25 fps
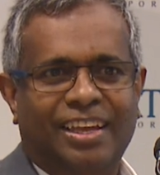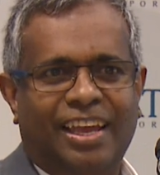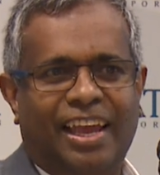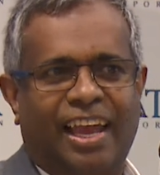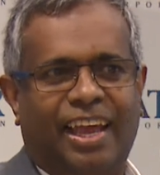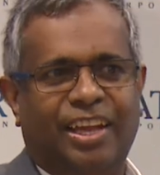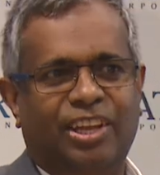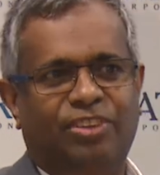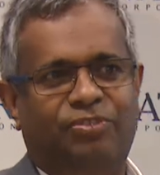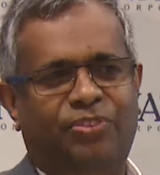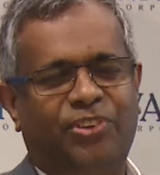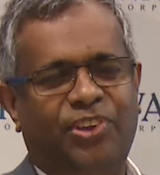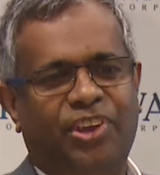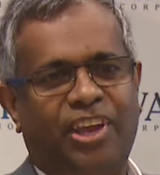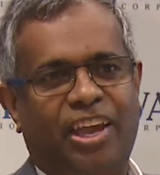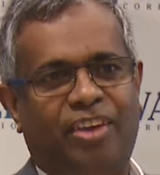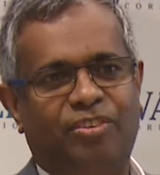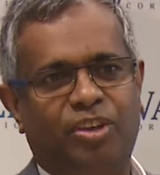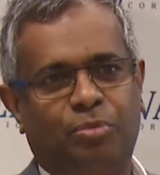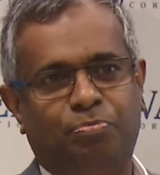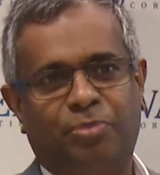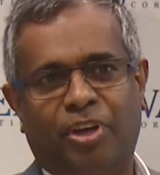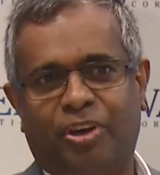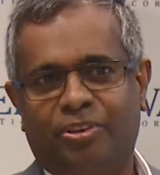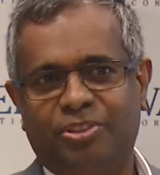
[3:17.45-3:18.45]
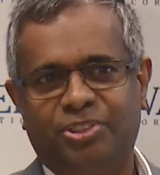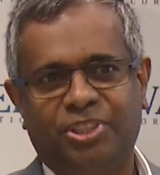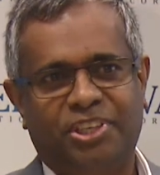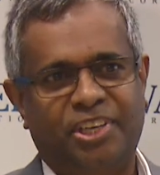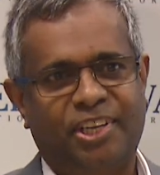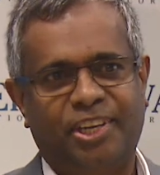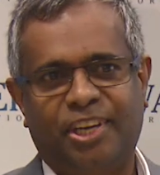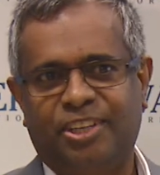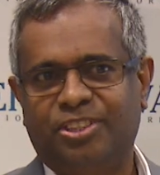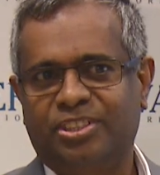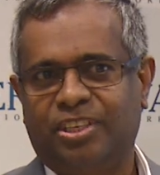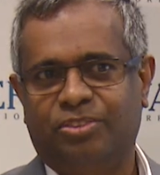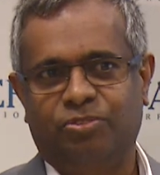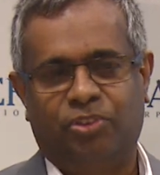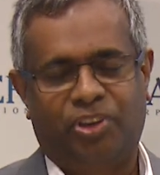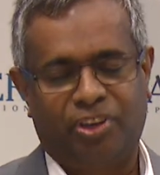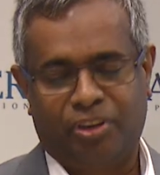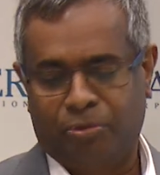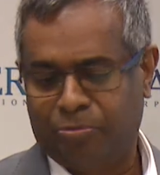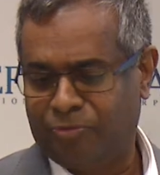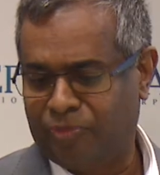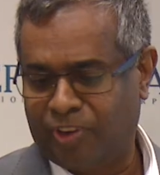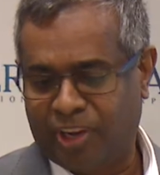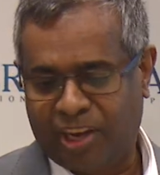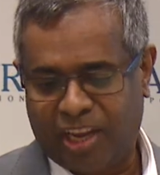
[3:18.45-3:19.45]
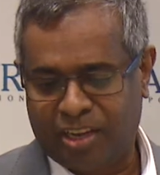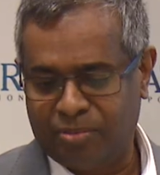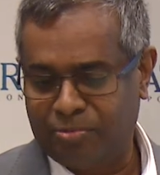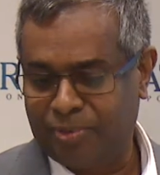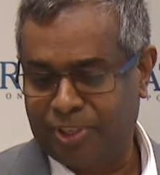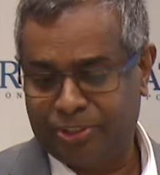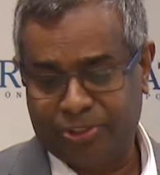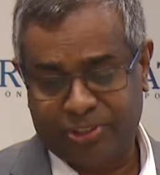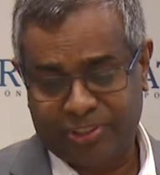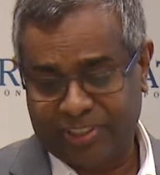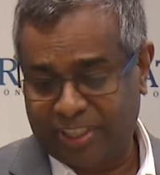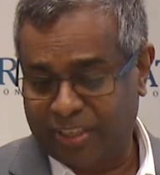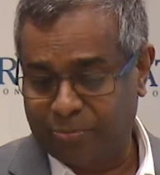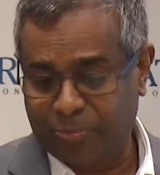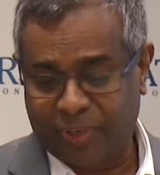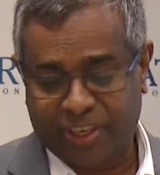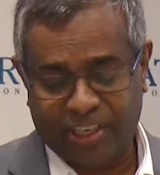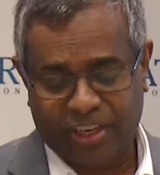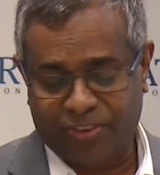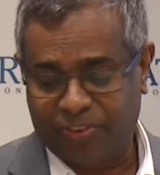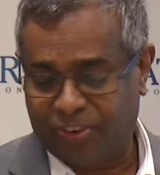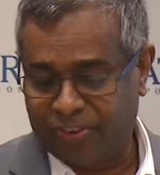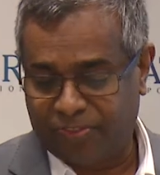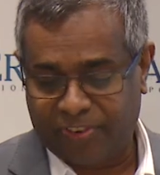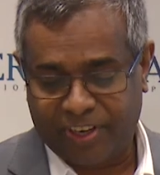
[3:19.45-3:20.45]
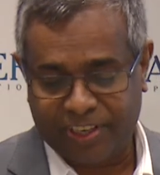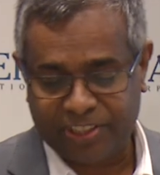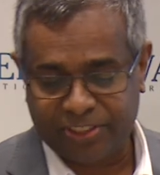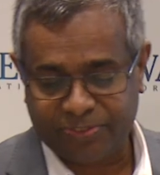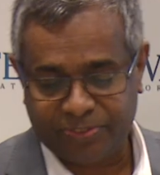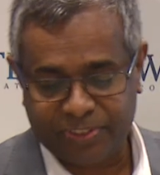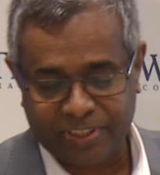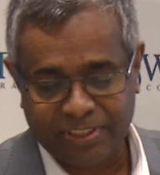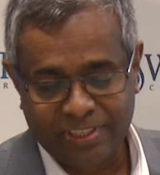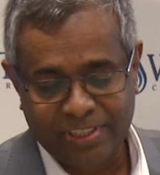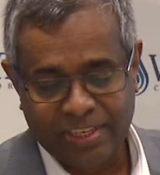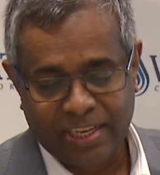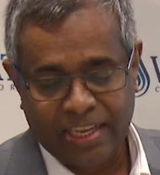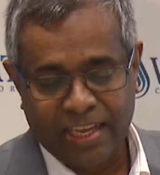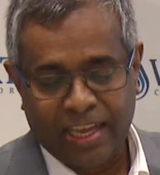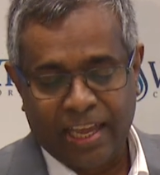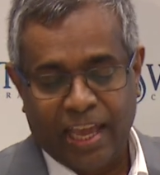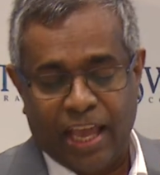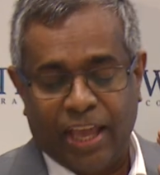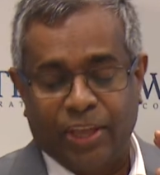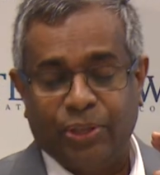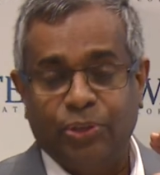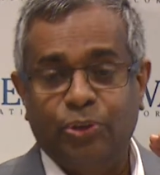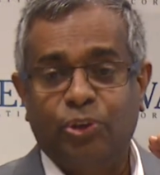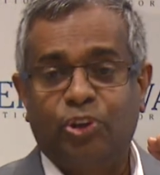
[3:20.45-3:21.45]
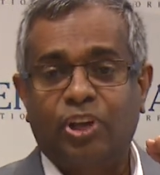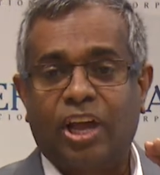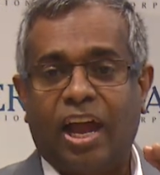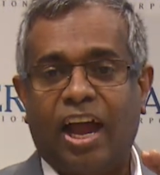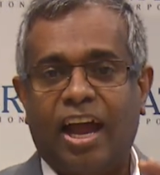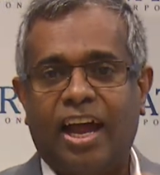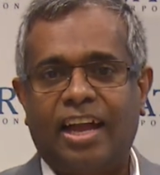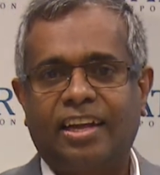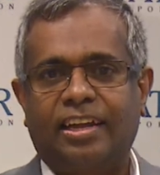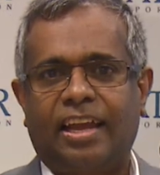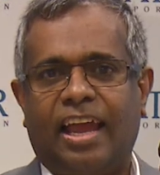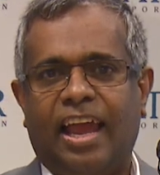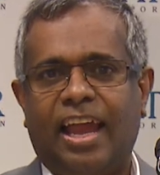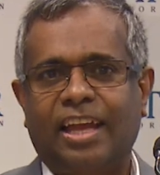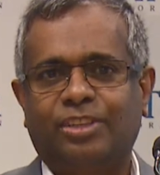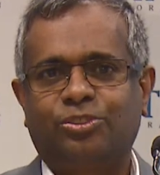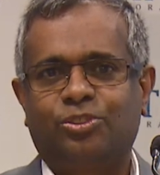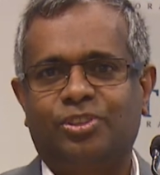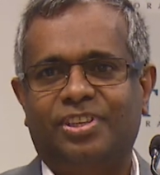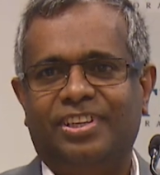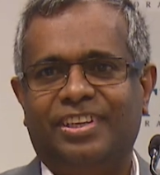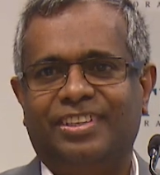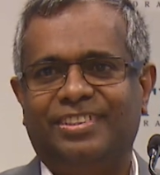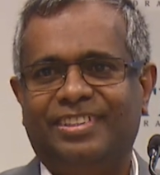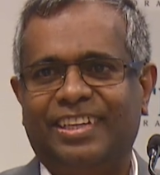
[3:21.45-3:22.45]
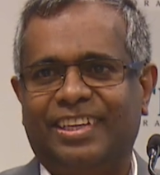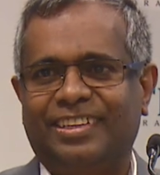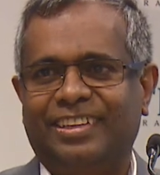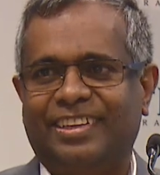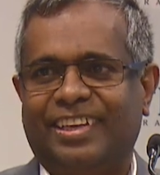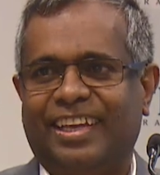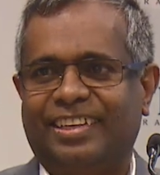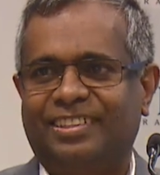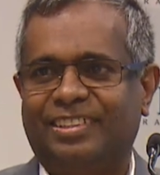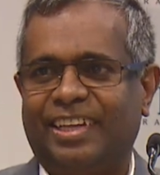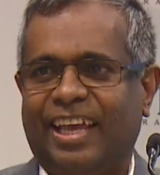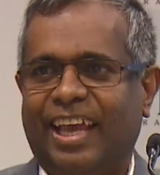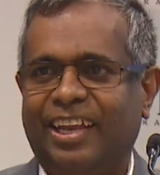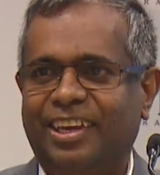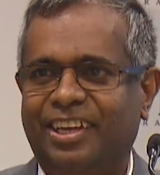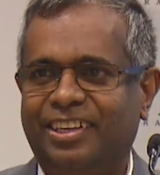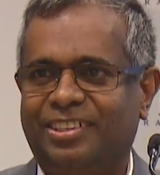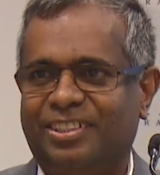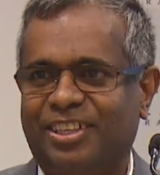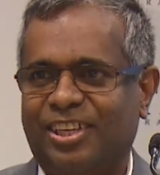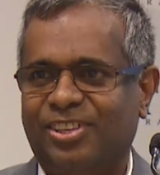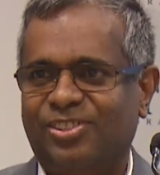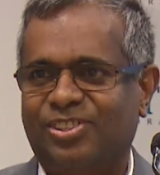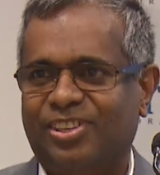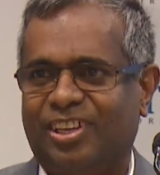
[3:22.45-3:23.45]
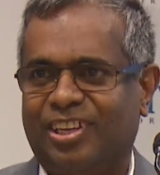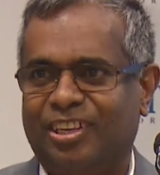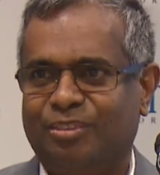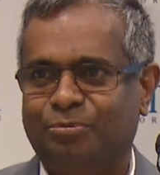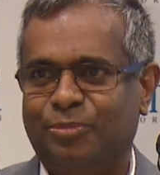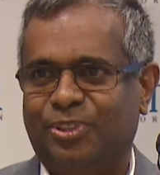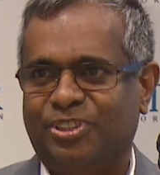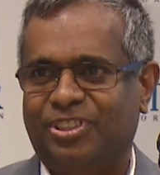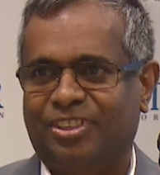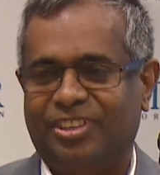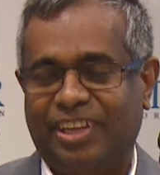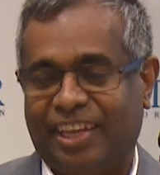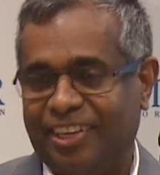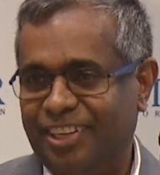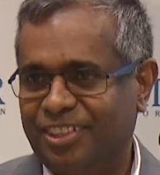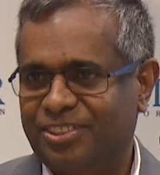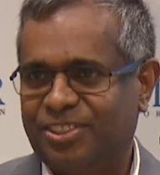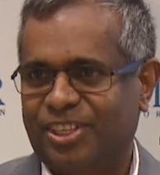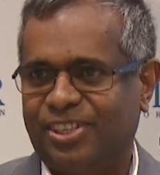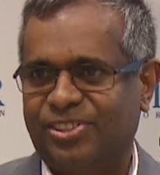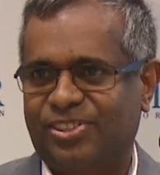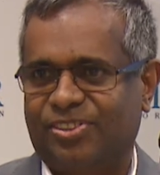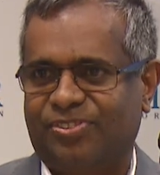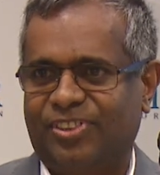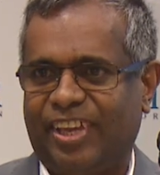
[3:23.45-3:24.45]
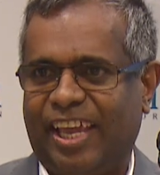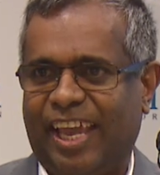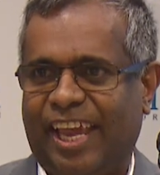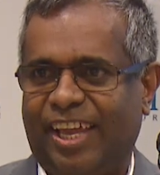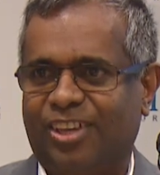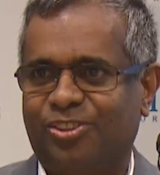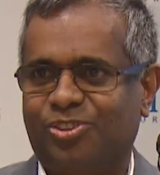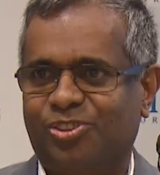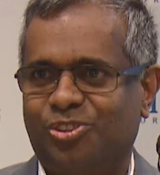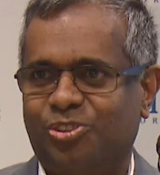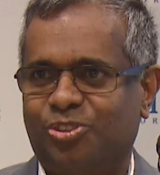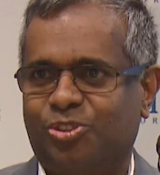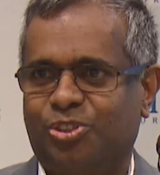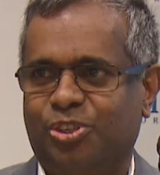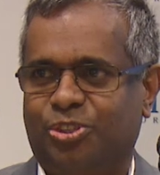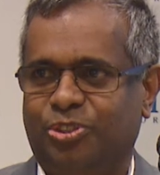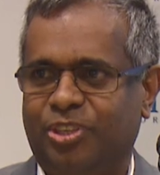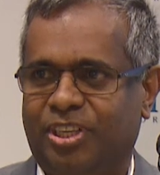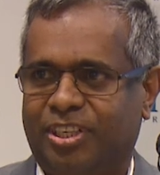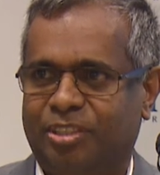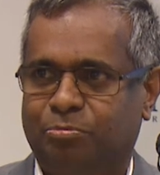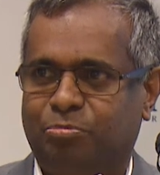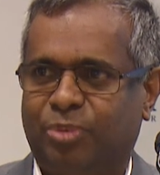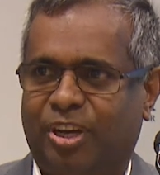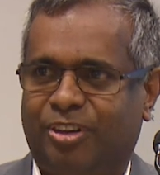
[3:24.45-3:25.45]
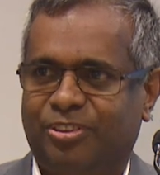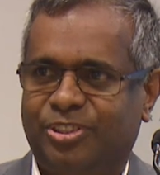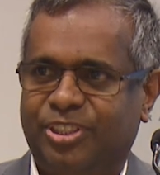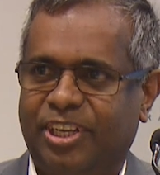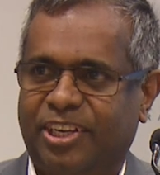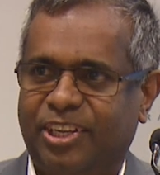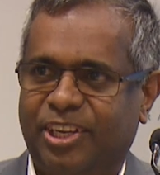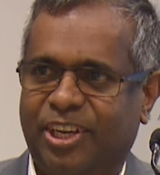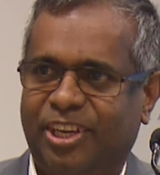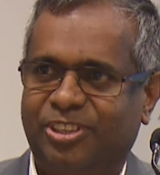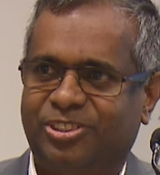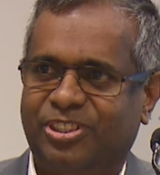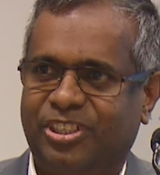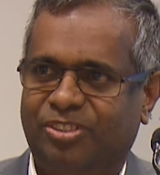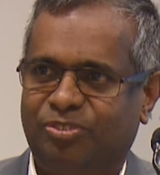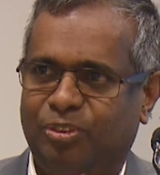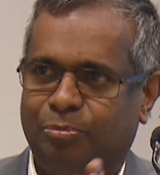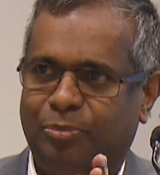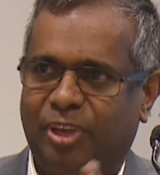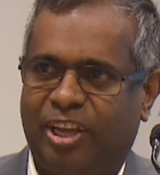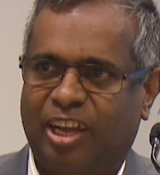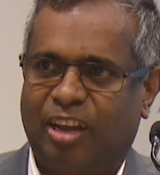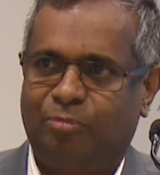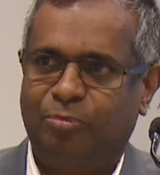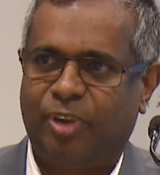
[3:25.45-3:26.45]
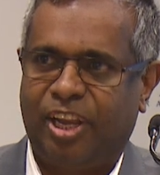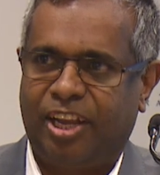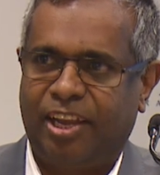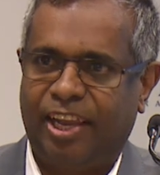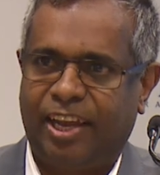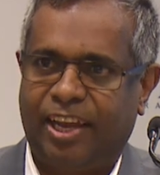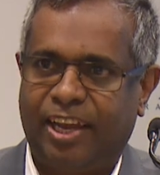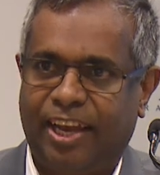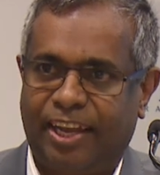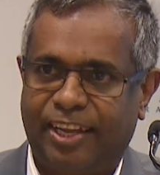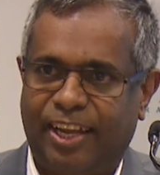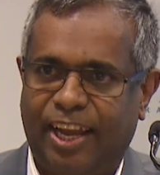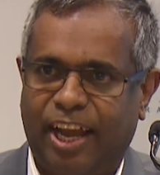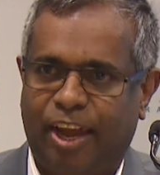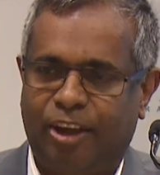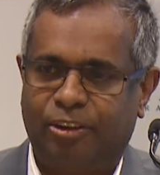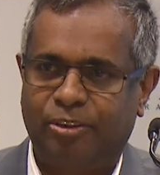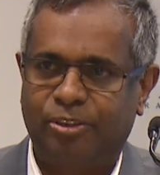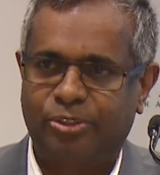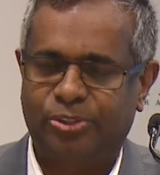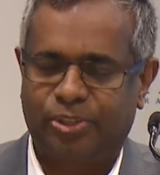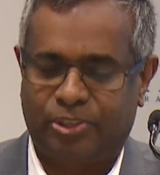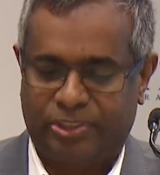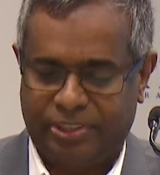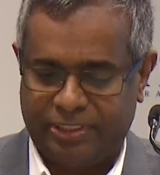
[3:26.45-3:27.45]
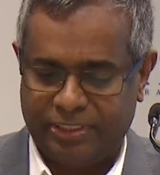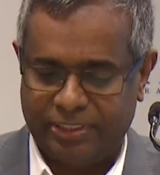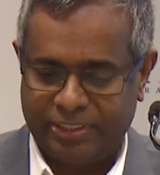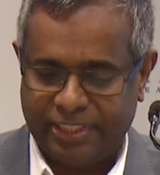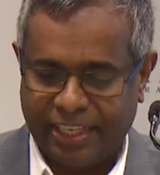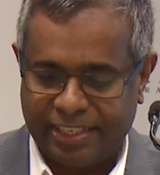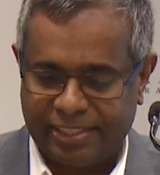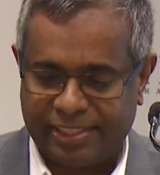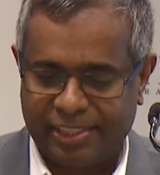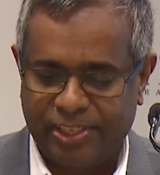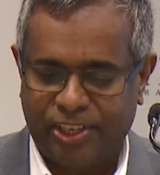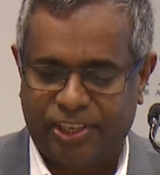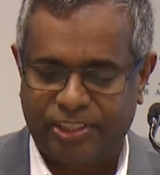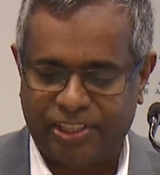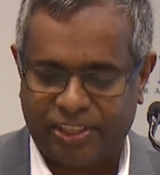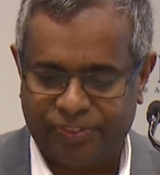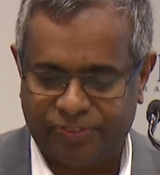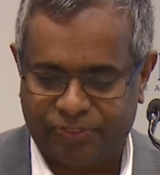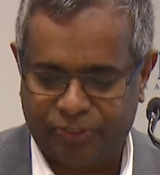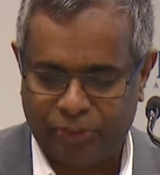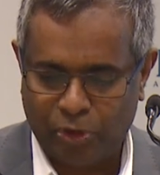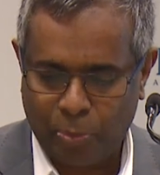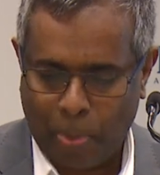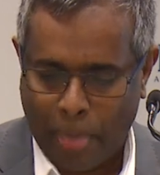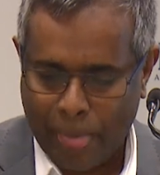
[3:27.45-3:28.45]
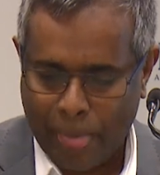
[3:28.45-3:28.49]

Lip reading: And if you have a power generation, up to 10 megawatt, whatever, you can't actually then get any trace element, any trace of gas. So your power generation will be completely cut down. So there's a lot of